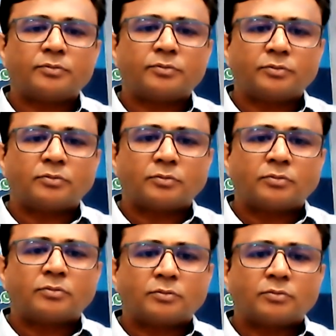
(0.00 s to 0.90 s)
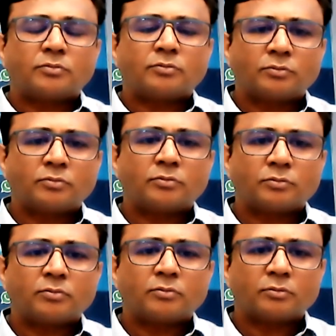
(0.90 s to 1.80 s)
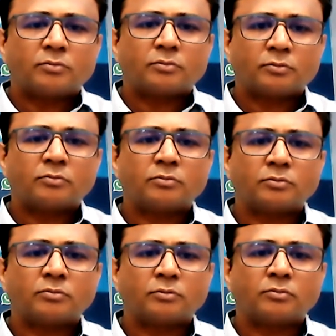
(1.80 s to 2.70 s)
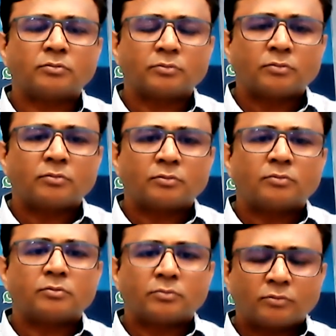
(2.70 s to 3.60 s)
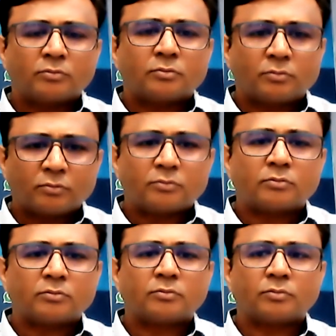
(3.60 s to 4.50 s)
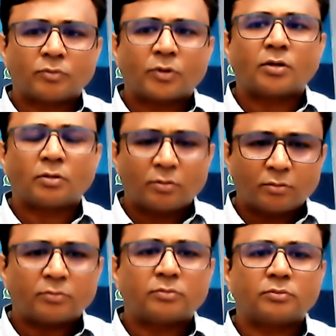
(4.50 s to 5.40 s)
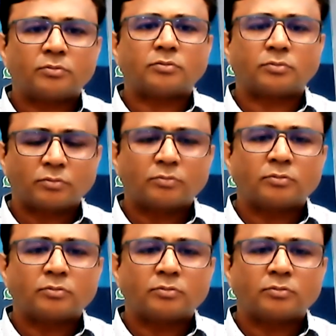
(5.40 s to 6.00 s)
(not speaking)